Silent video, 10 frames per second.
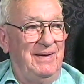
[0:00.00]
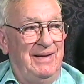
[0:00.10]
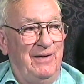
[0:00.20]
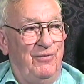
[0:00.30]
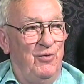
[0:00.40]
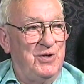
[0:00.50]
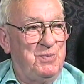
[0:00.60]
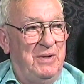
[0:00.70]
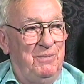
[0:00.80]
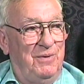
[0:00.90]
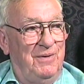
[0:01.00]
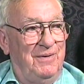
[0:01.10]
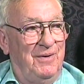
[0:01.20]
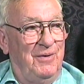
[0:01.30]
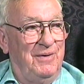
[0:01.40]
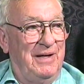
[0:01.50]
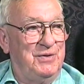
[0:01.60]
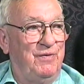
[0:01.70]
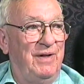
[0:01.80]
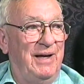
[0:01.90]
Air Force people or ex
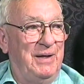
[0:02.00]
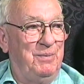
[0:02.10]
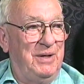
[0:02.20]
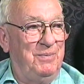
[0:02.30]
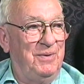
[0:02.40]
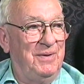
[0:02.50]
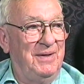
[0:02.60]
flying people.